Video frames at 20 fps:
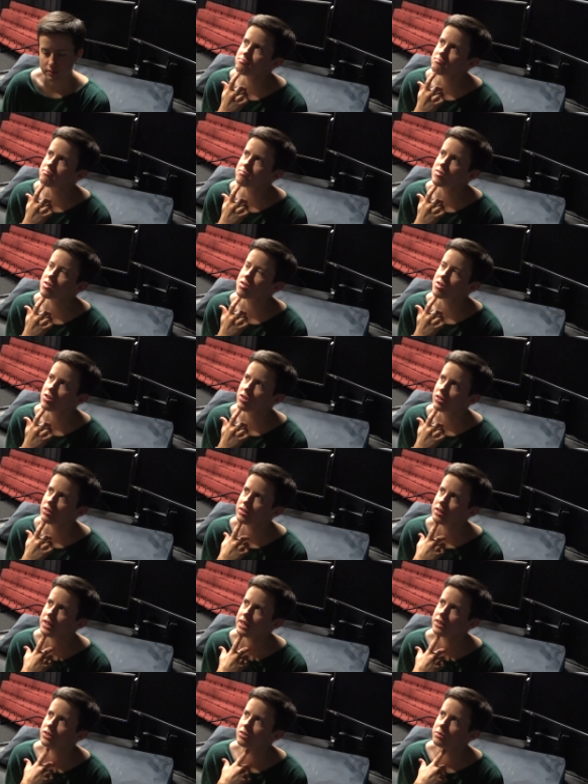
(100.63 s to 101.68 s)
The
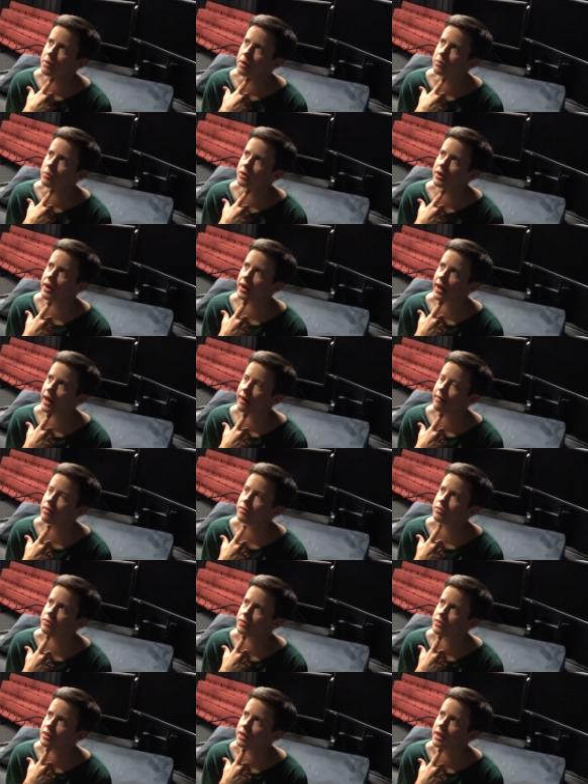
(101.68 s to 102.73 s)
earliest memory I have of
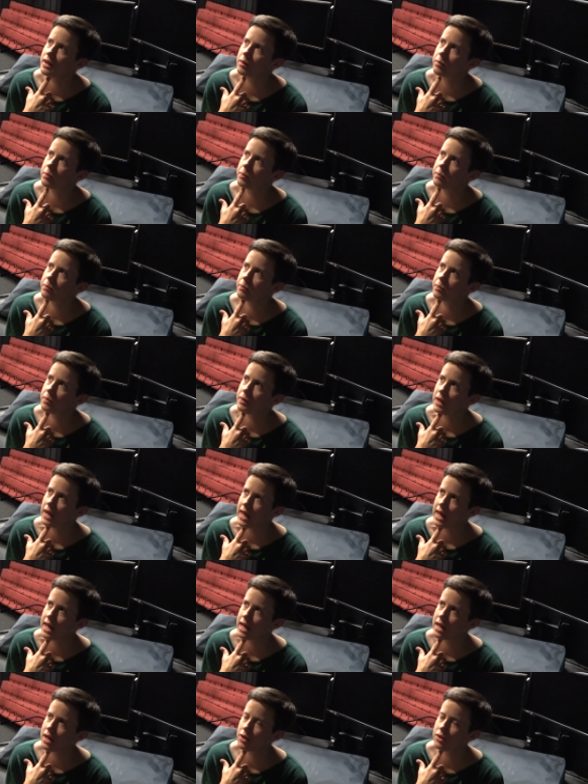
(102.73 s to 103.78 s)
seeing a
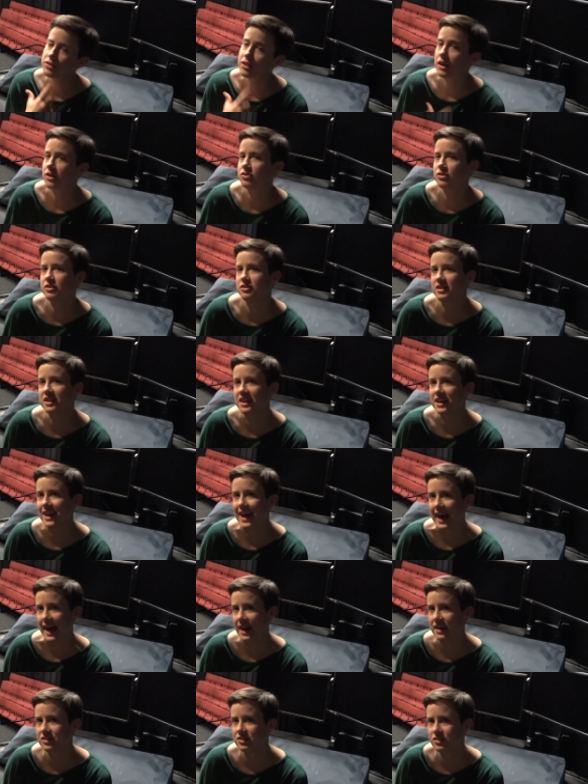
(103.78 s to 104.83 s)
play is actually seeing
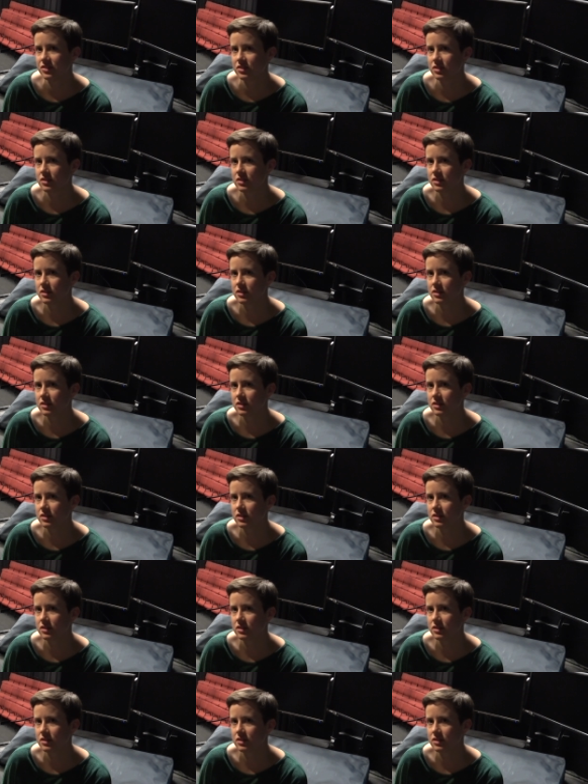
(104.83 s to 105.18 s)
Cats.